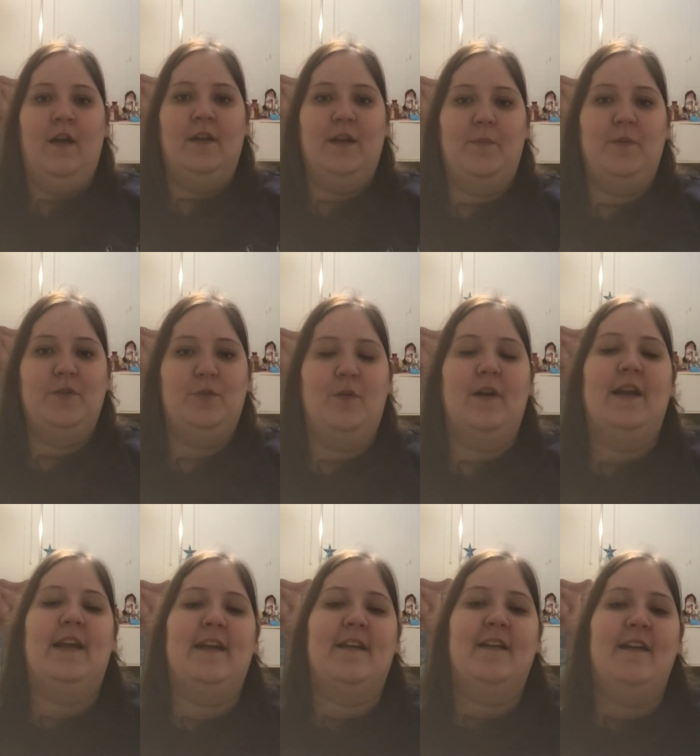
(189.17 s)
Number
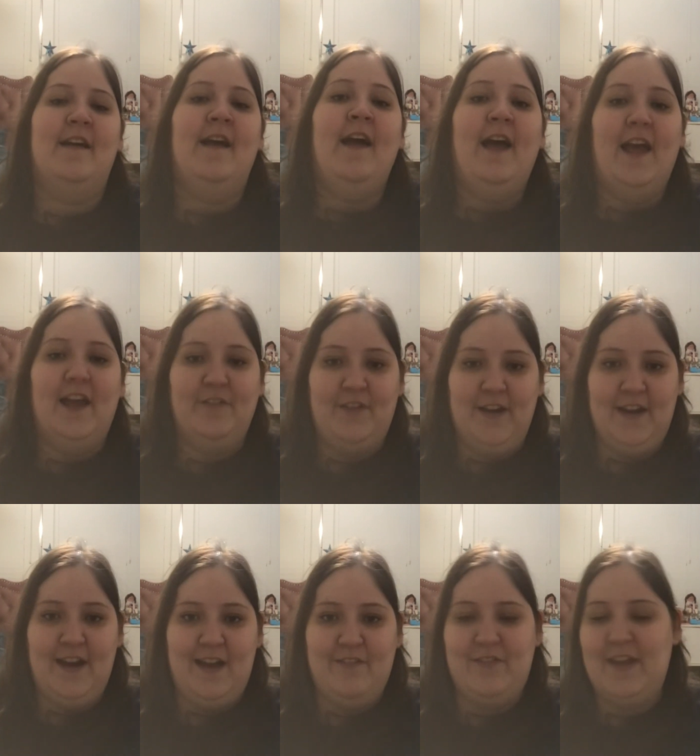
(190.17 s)
20, if I
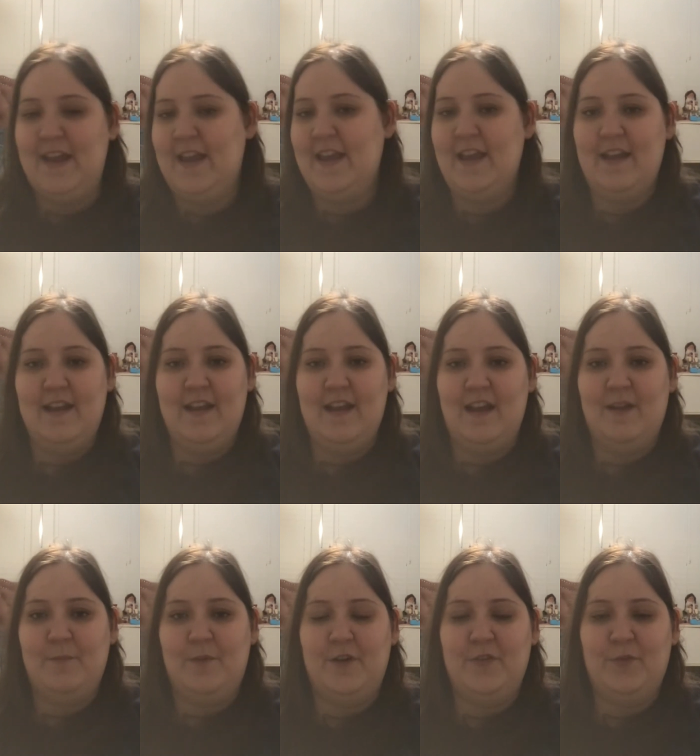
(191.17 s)
could have any
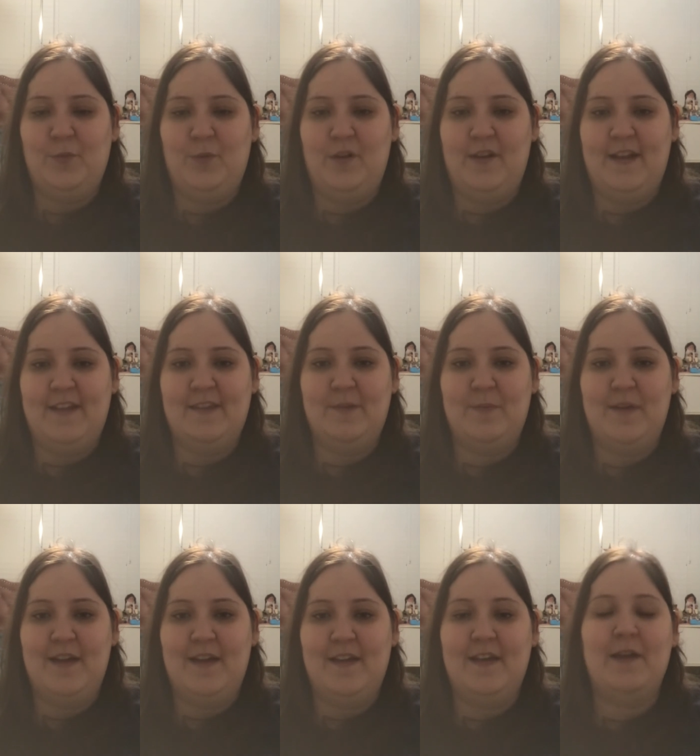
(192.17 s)
animal in the world as a
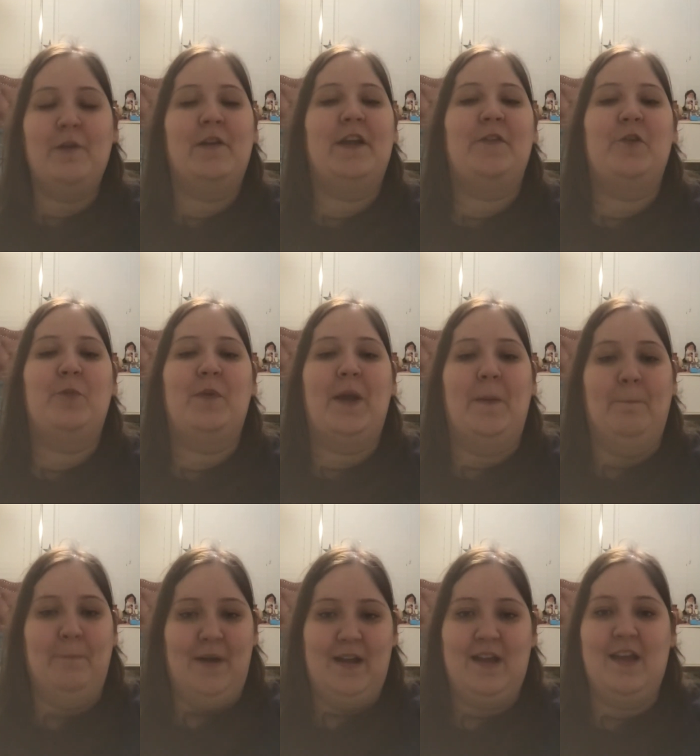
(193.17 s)
pet, it would either be a
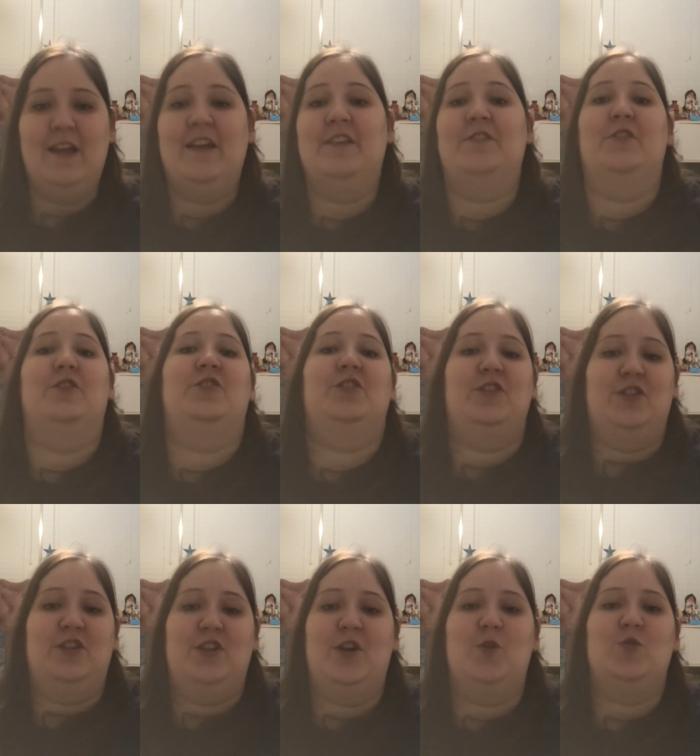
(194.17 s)
monkey because they're
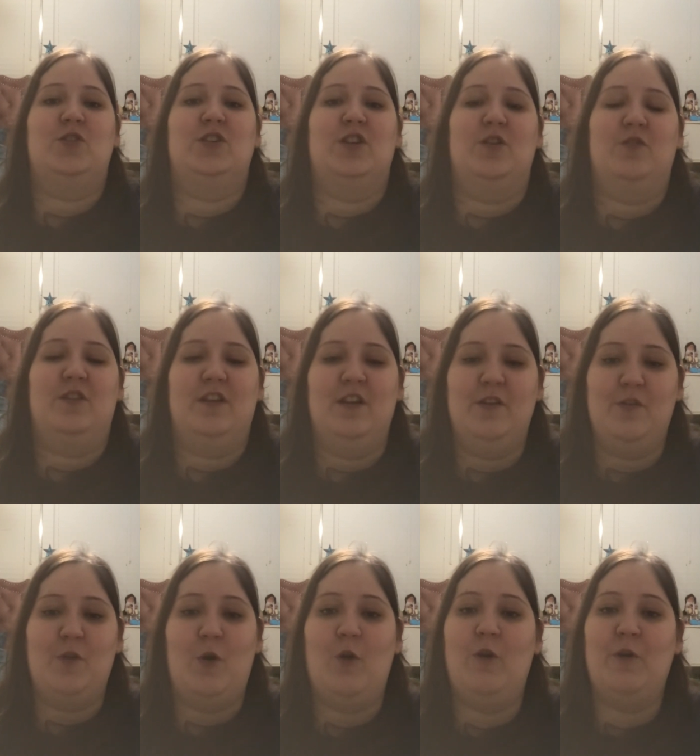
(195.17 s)
so, so cute,
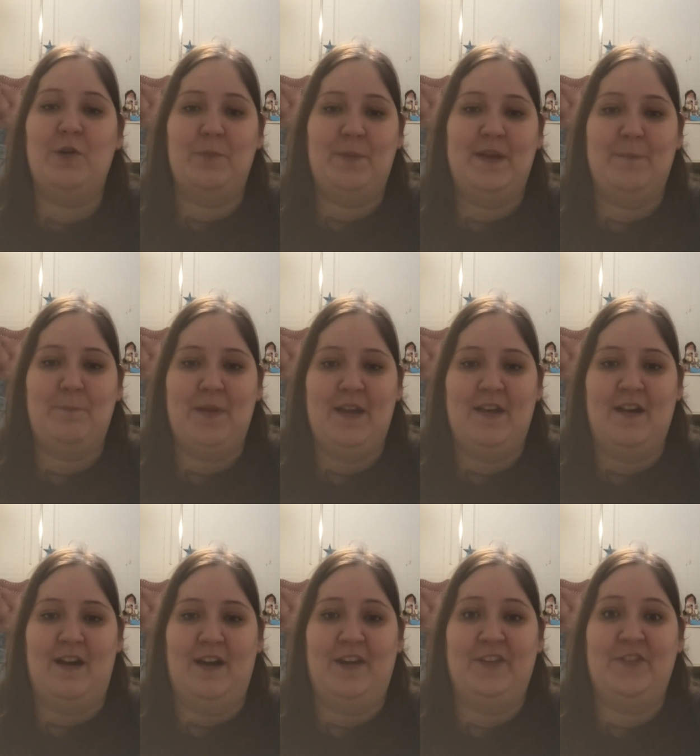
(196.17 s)
or it would be a
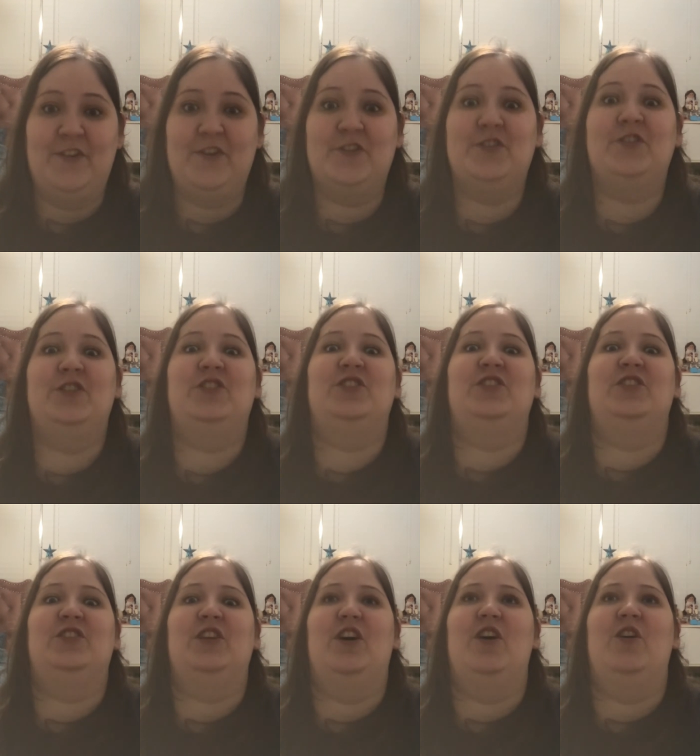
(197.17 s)
peacock because they're
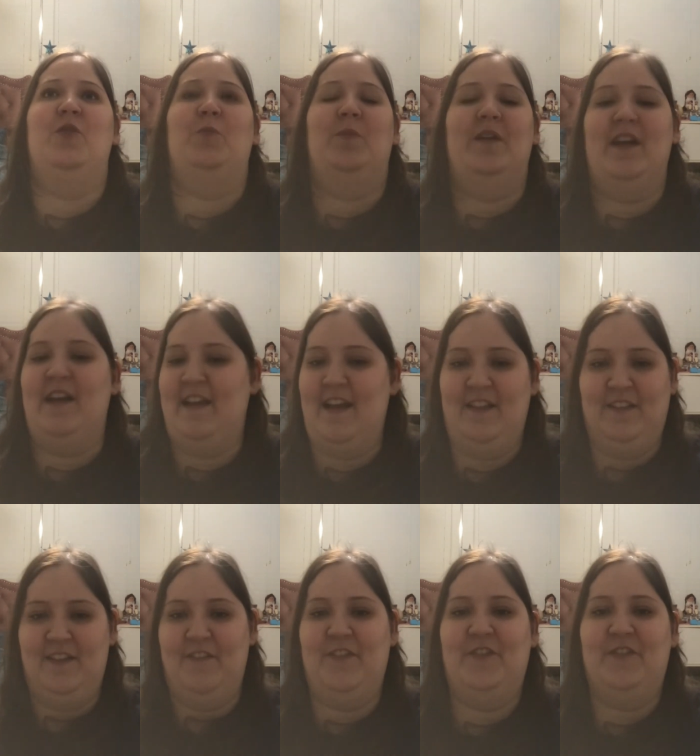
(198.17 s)
so pretty. I
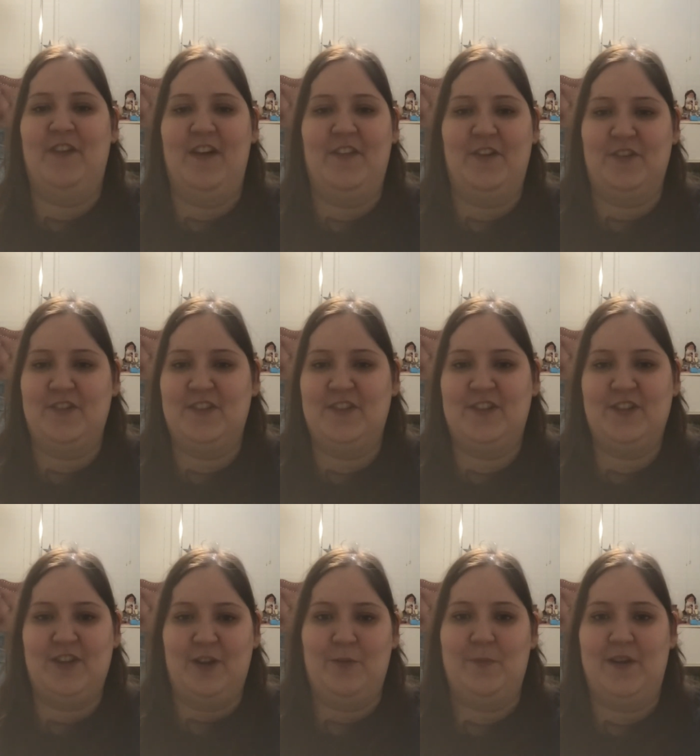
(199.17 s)
love their feathers
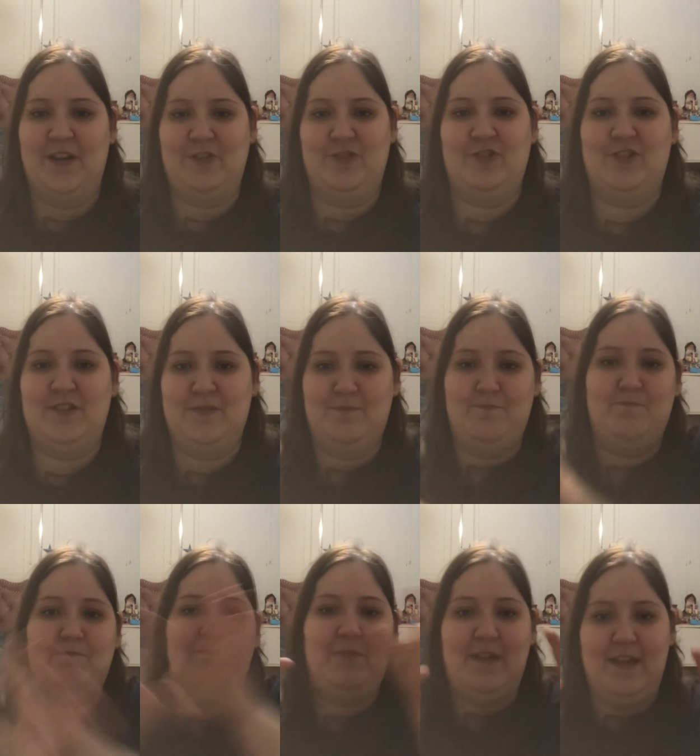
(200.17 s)
so much. They're just
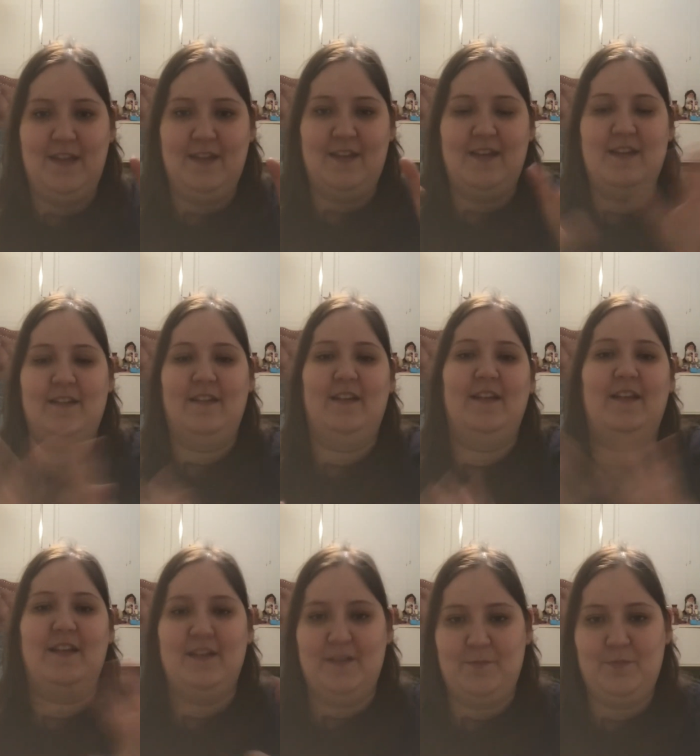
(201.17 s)
big
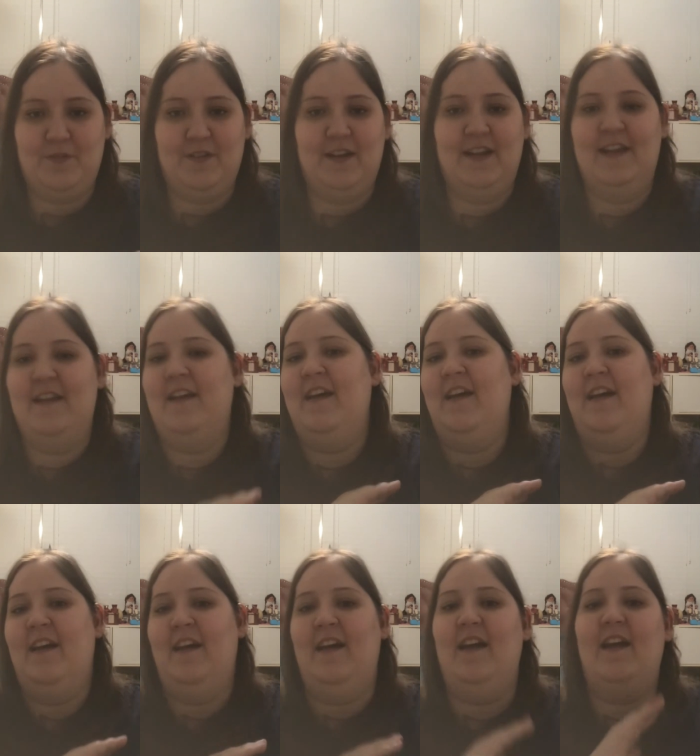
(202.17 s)
and pretty,
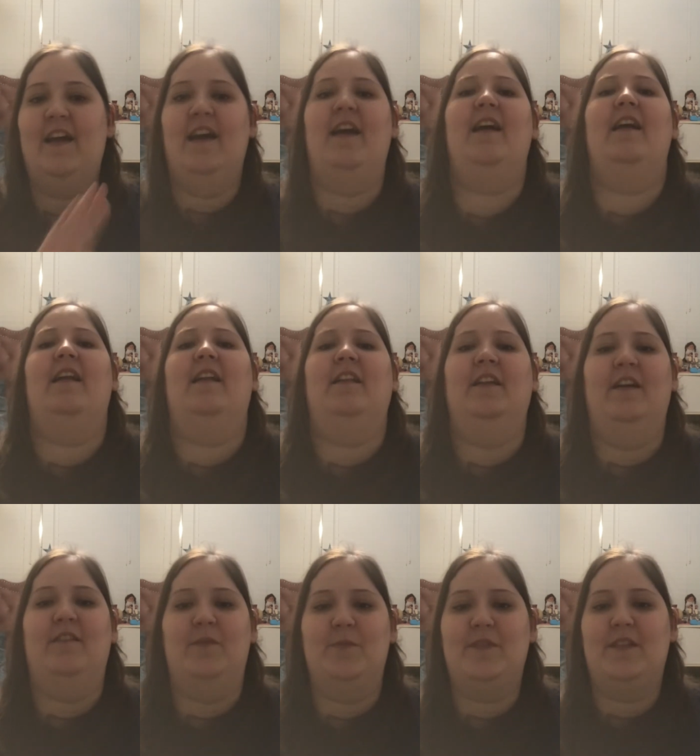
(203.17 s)
and I
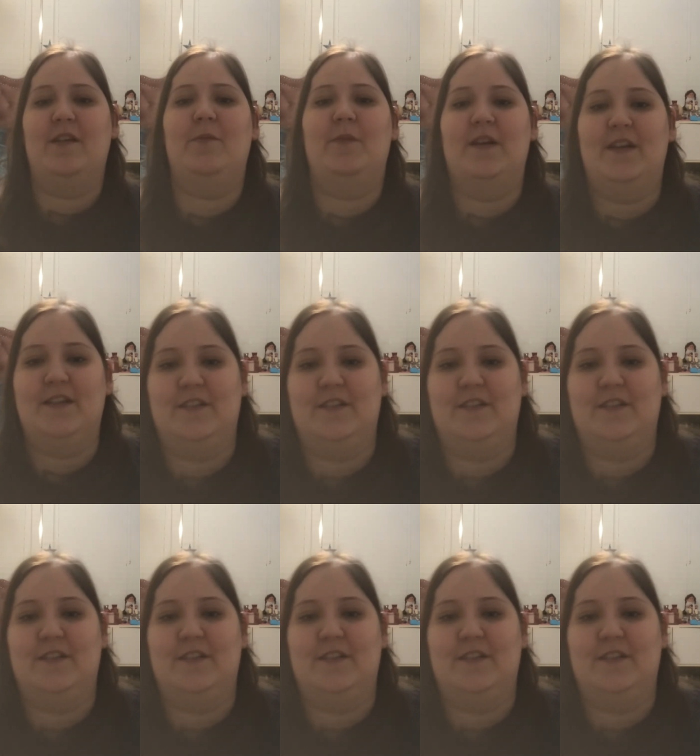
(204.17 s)
love them so much.